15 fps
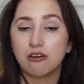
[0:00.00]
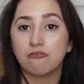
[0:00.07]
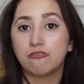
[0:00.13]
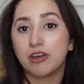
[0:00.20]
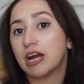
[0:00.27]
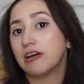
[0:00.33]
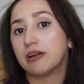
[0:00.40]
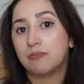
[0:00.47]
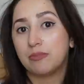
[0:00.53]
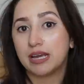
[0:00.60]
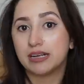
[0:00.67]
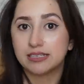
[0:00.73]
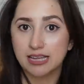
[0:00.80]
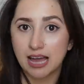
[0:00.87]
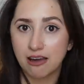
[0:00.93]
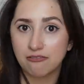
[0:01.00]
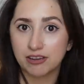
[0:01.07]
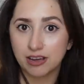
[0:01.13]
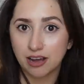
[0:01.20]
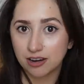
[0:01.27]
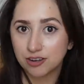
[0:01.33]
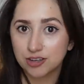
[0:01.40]
very big
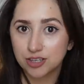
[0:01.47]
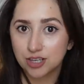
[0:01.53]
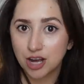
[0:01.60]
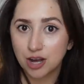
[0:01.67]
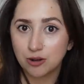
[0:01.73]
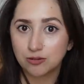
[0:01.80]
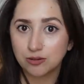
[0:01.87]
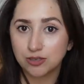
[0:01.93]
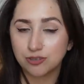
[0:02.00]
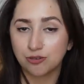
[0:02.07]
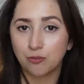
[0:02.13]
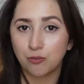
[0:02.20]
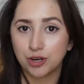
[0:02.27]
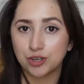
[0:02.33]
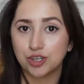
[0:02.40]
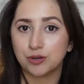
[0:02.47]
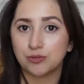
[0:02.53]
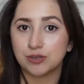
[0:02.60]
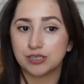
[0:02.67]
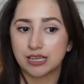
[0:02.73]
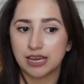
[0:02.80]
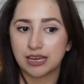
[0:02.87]
sapphic undertones from when she
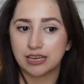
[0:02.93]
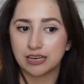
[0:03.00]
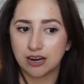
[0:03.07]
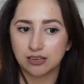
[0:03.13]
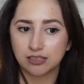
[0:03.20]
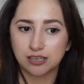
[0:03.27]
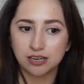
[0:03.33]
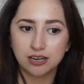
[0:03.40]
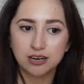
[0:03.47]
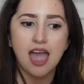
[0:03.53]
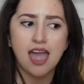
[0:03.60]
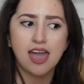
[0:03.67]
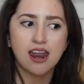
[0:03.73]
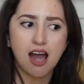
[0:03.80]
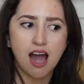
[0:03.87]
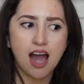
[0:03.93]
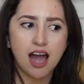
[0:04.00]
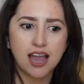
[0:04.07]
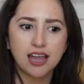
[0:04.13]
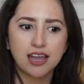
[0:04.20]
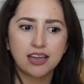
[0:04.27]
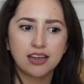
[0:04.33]
was like younger. And
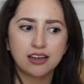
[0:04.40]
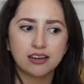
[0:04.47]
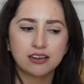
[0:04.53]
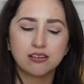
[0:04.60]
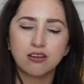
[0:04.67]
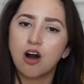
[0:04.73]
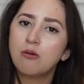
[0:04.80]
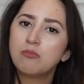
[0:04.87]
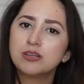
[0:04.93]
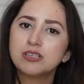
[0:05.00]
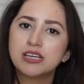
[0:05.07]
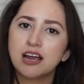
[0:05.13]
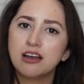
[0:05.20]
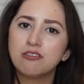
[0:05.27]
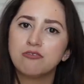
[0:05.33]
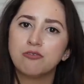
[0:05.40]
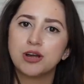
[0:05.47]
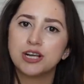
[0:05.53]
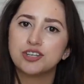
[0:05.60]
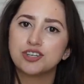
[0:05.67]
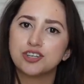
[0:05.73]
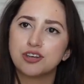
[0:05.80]
I almost kind of
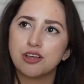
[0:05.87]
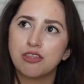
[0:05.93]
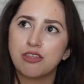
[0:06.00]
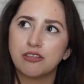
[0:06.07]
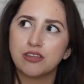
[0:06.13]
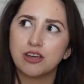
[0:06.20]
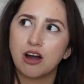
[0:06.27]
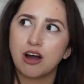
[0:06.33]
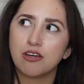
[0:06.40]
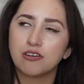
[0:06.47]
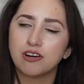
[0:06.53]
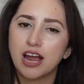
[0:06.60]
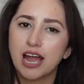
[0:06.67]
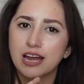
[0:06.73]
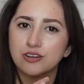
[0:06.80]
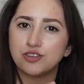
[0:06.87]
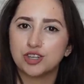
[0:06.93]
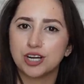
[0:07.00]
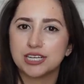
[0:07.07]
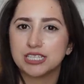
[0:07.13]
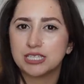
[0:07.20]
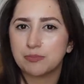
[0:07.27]
wish that the author had
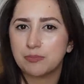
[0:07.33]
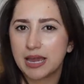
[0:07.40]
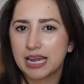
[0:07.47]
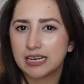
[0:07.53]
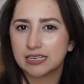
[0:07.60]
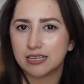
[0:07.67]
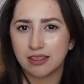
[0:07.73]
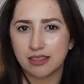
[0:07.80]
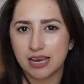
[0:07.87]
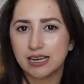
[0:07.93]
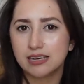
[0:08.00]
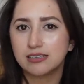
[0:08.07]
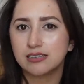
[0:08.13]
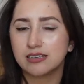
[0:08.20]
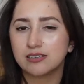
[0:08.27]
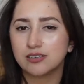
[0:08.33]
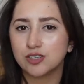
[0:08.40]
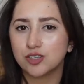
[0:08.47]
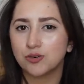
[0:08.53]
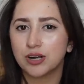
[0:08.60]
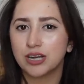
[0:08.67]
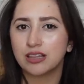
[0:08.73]
just picked this as a
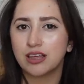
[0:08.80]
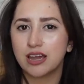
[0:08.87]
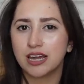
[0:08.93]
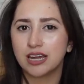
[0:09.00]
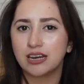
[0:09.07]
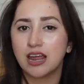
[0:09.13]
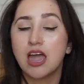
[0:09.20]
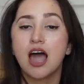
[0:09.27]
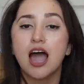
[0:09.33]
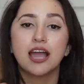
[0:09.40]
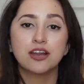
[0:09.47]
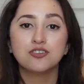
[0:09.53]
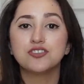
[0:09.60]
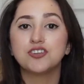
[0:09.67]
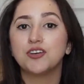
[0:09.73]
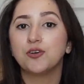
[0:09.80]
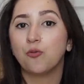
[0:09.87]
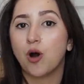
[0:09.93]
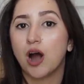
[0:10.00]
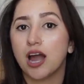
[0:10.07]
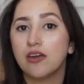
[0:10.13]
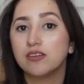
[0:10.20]
storyline. I
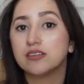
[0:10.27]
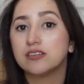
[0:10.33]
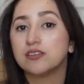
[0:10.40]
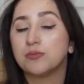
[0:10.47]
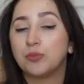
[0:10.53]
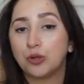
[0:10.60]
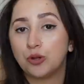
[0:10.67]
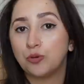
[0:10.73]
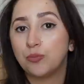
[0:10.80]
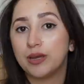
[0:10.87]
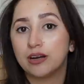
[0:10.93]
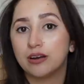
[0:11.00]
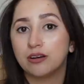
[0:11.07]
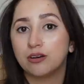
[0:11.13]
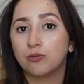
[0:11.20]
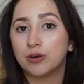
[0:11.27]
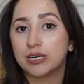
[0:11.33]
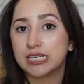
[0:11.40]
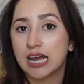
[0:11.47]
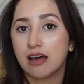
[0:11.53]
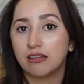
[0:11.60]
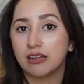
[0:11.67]
understand why this is a Bluebeard
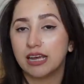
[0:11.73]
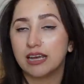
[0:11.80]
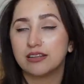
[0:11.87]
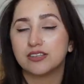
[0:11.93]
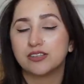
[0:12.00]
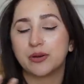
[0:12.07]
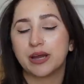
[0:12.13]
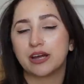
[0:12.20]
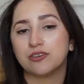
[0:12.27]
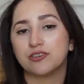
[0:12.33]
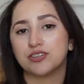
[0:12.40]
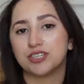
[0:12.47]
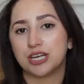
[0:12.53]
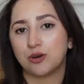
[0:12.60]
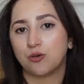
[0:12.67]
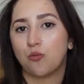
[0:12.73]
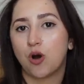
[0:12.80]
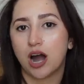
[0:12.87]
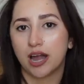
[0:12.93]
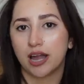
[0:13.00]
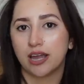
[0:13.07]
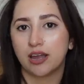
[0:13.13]
retelling, and so I understand
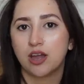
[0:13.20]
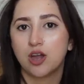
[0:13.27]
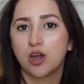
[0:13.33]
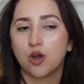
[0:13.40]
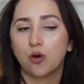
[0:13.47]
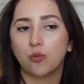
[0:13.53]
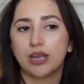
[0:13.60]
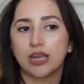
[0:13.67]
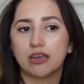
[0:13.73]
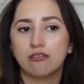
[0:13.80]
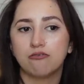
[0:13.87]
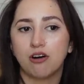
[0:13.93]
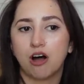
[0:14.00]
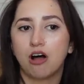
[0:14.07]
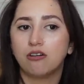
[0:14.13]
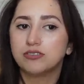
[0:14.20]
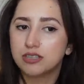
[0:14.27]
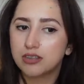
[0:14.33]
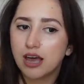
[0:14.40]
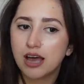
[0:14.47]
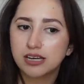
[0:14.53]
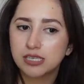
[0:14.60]
why we
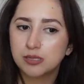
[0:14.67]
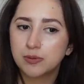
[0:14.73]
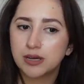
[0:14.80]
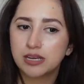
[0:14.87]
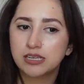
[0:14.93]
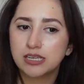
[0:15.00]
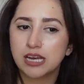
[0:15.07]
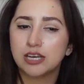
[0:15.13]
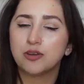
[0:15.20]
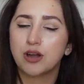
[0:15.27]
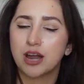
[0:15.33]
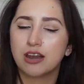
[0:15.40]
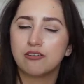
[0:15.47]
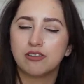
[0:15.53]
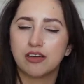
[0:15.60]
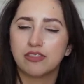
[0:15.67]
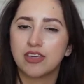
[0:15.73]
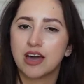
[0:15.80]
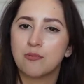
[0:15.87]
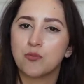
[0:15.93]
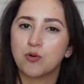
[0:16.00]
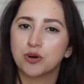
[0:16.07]
involved the husband, and you kind of get
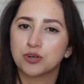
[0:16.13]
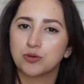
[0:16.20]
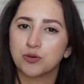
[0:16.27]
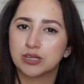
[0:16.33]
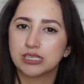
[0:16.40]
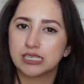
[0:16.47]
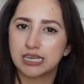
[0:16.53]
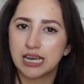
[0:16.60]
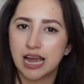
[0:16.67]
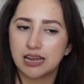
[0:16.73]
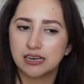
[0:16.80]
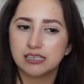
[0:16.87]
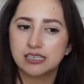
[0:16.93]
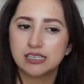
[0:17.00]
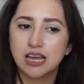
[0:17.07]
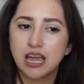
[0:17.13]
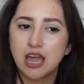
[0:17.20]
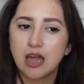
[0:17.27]
that more towards the end.